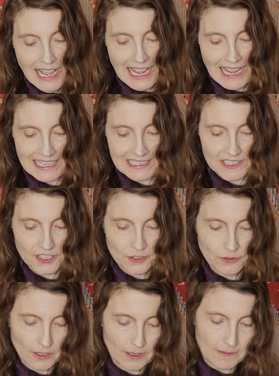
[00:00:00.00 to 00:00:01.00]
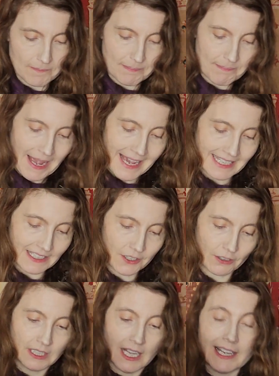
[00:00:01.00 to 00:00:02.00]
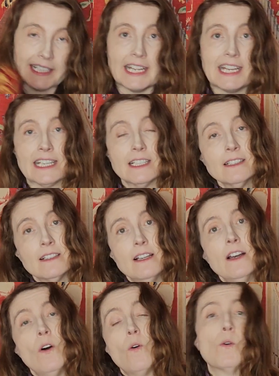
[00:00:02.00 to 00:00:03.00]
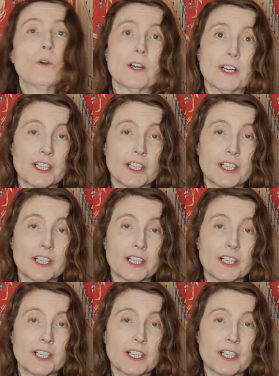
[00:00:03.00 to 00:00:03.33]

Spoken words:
and your lining or